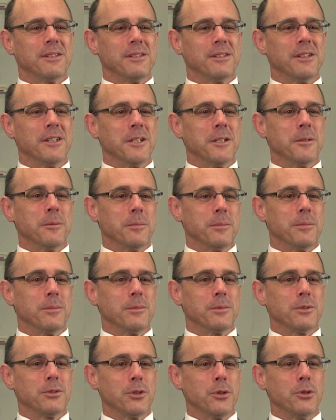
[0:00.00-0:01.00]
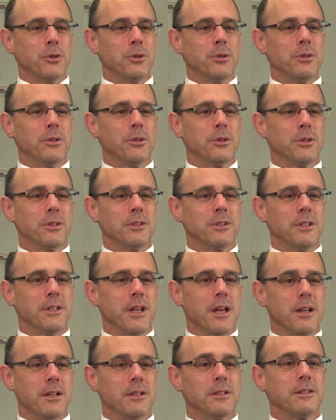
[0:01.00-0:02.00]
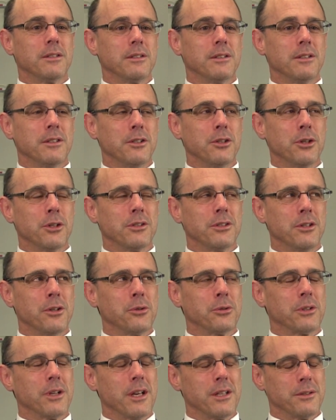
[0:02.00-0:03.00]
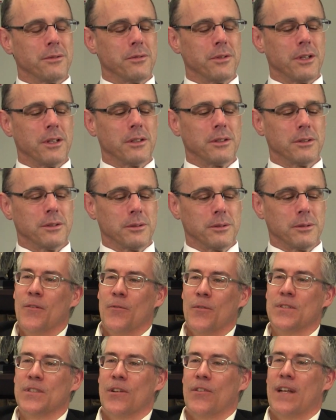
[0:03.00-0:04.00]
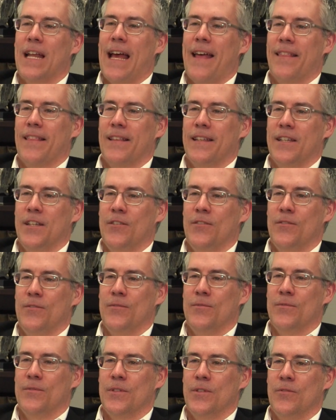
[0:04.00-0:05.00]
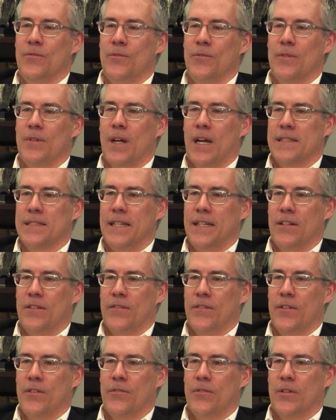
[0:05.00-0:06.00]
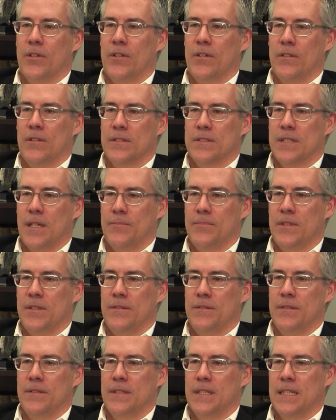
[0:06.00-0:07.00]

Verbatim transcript: Uh, so you, you can see that you can see those kinds of things. Was there an athlete you you got to interview or you looked up to?